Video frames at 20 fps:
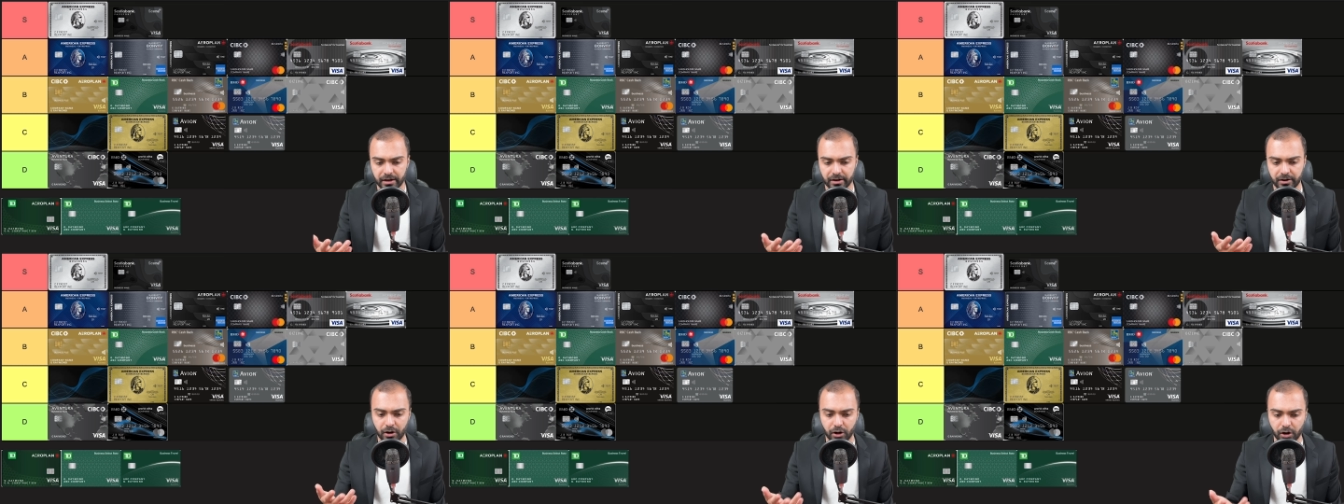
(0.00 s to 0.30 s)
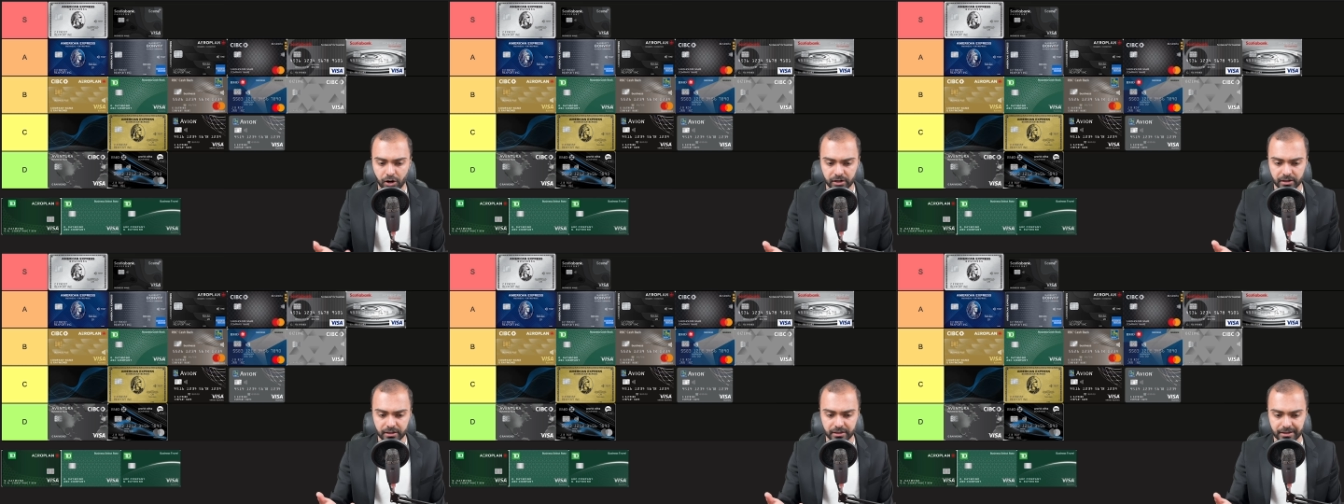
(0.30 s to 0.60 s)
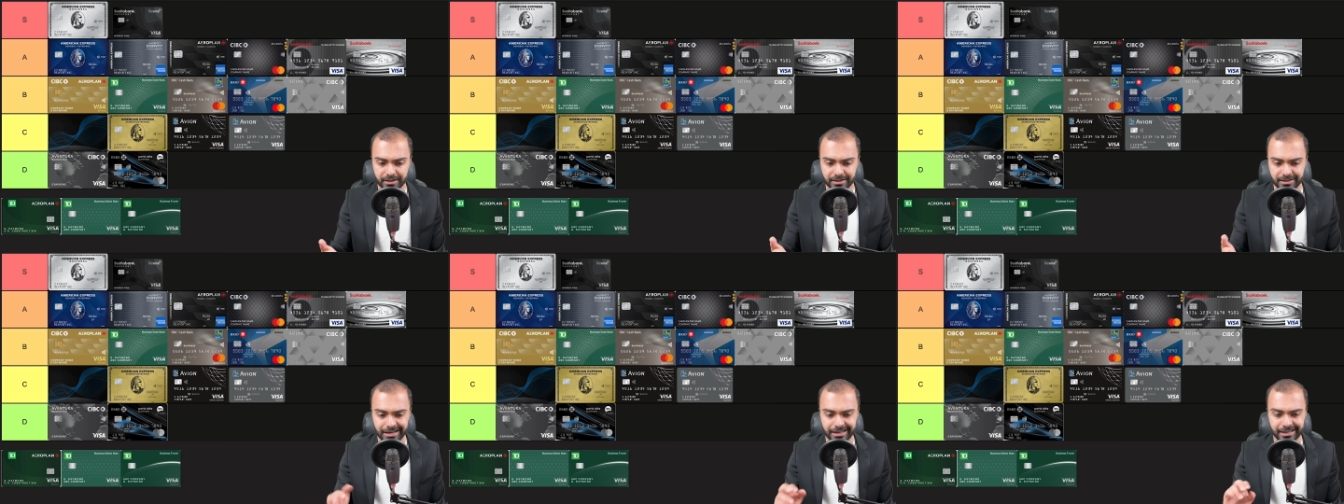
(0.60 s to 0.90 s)
card
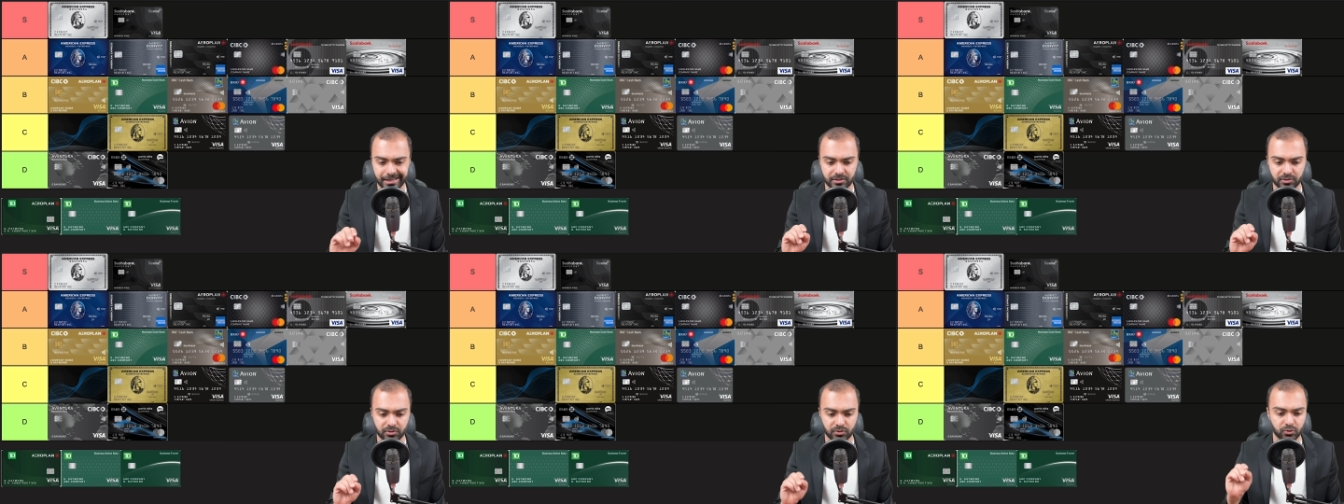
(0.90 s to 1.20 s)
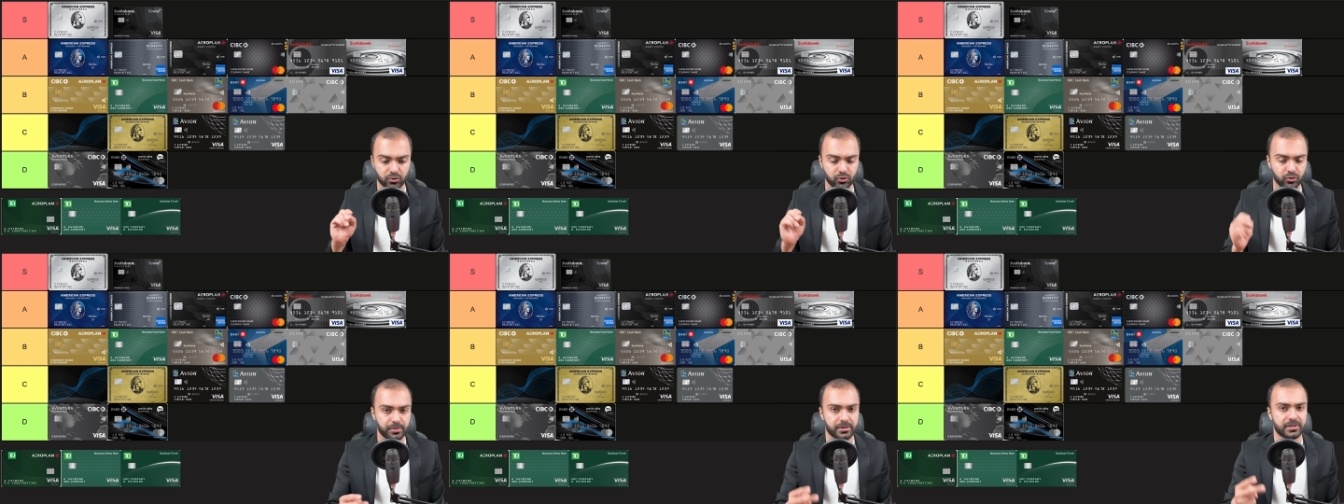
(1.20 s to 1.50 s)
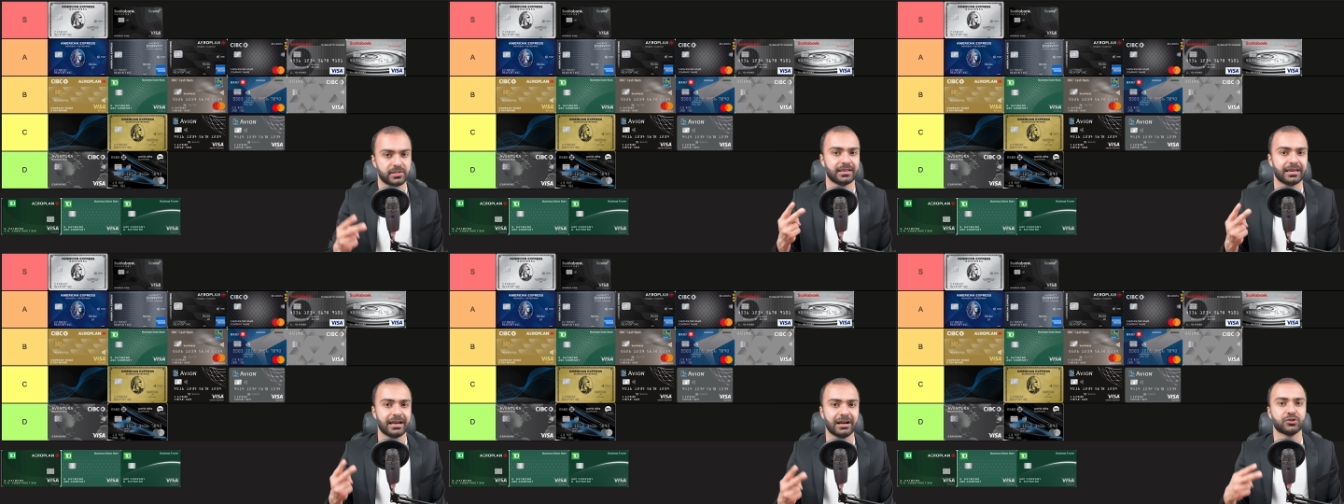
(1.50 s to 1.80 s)
that gets you
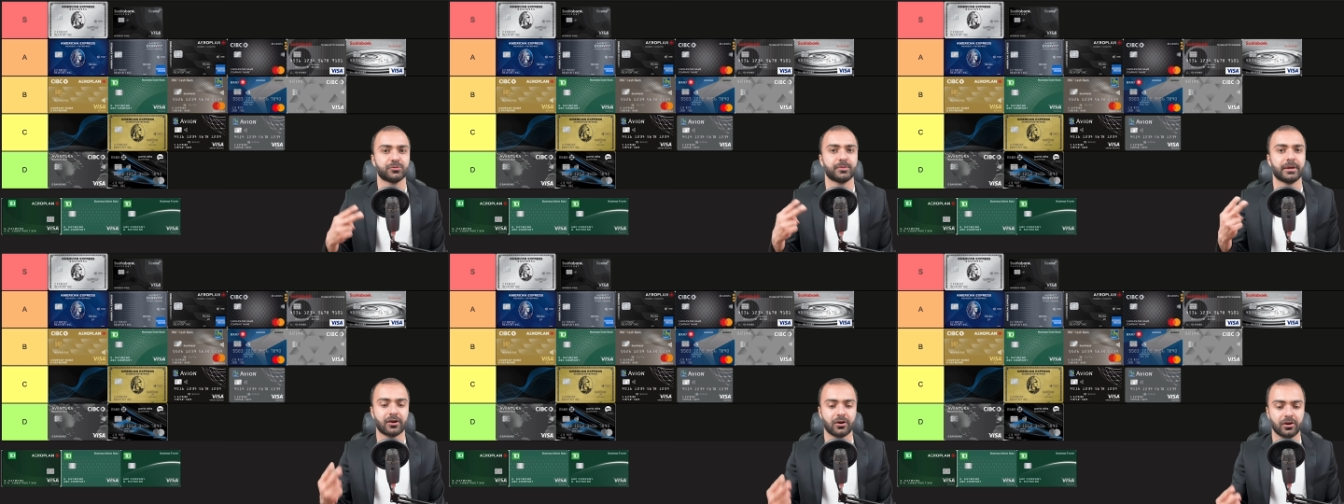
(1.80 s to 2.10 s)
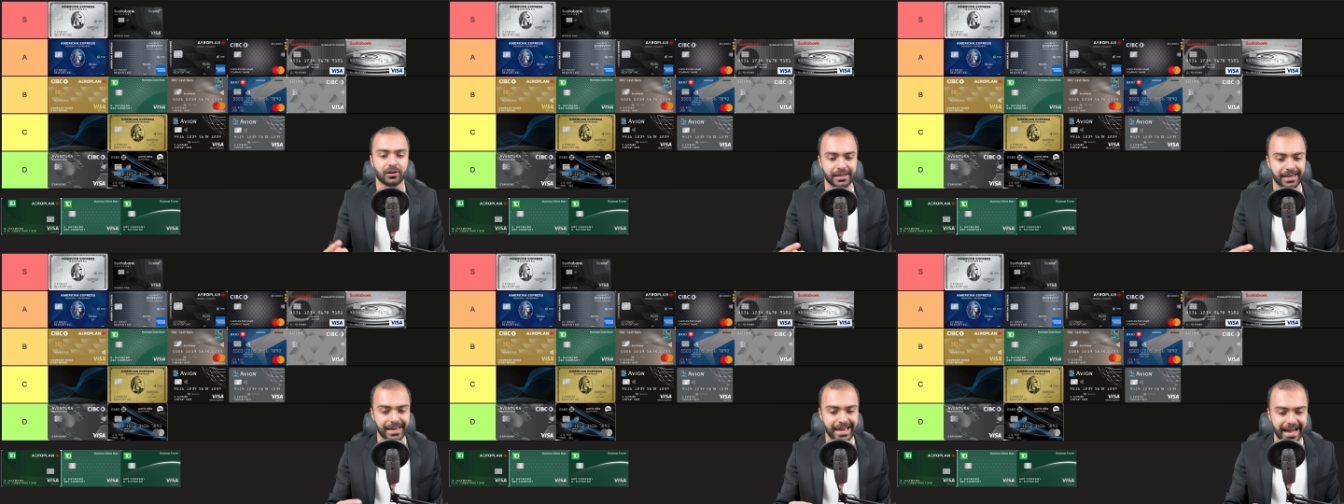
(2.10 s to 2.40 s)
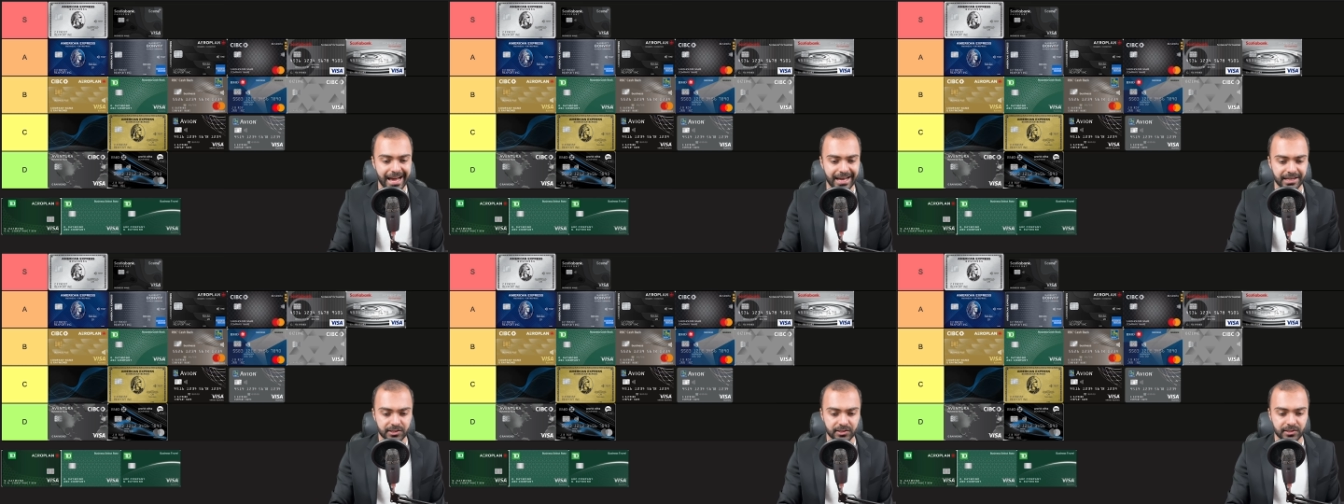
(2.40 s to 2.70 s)
2% cash back on
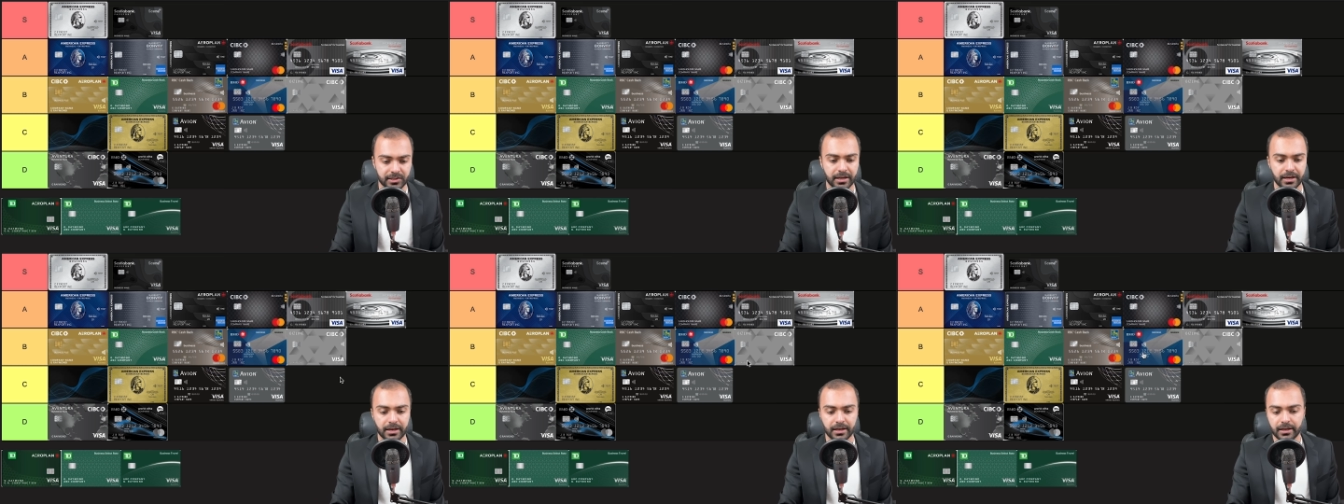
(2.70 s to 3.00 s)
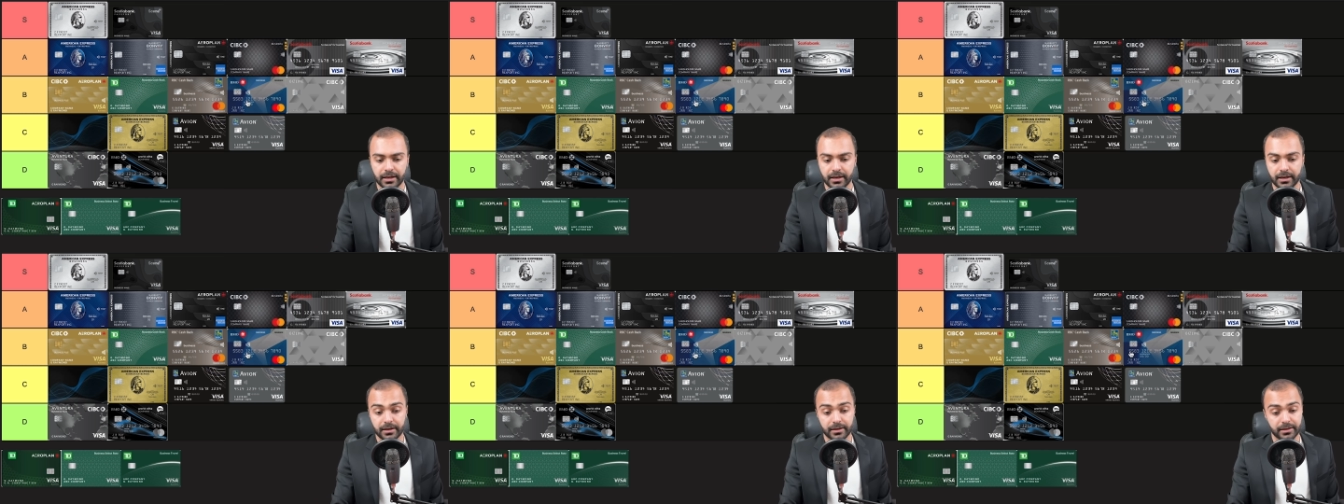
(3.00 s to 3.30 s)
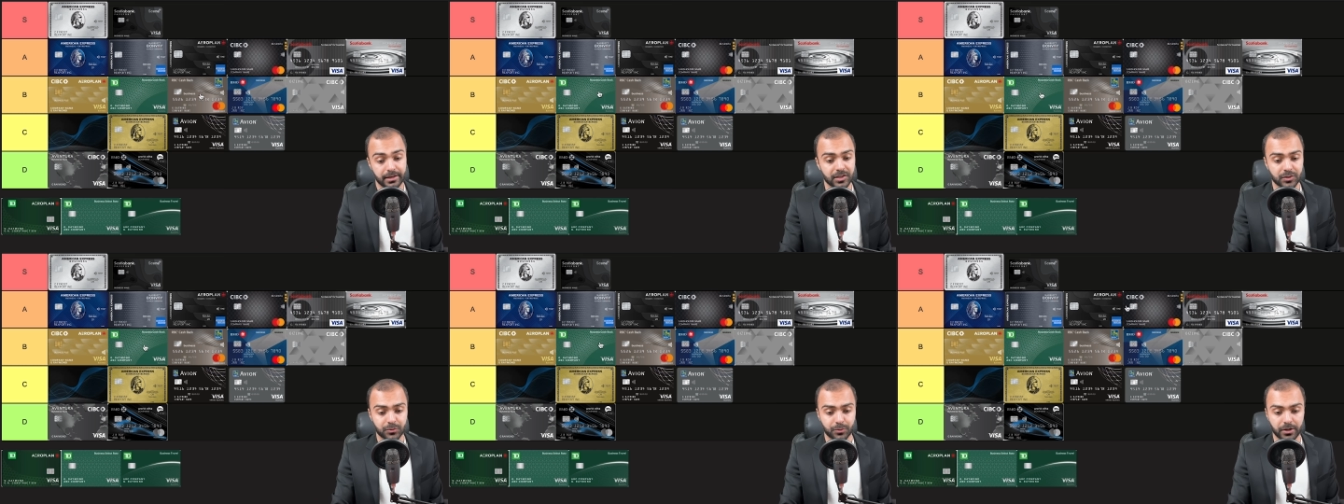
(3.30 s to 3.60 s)
gas,
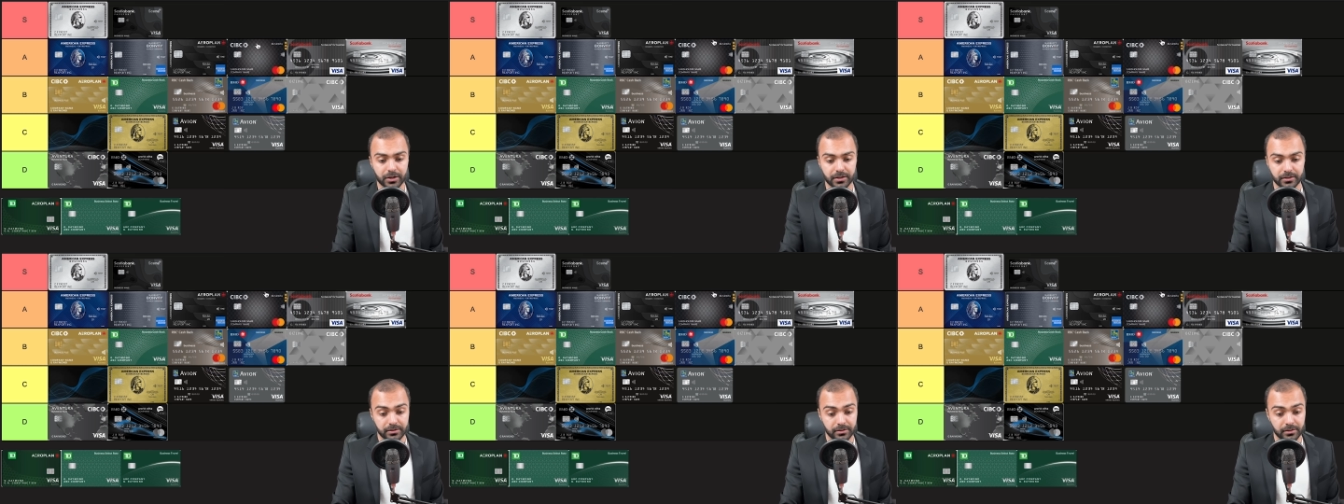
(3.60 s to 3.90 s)
guess what?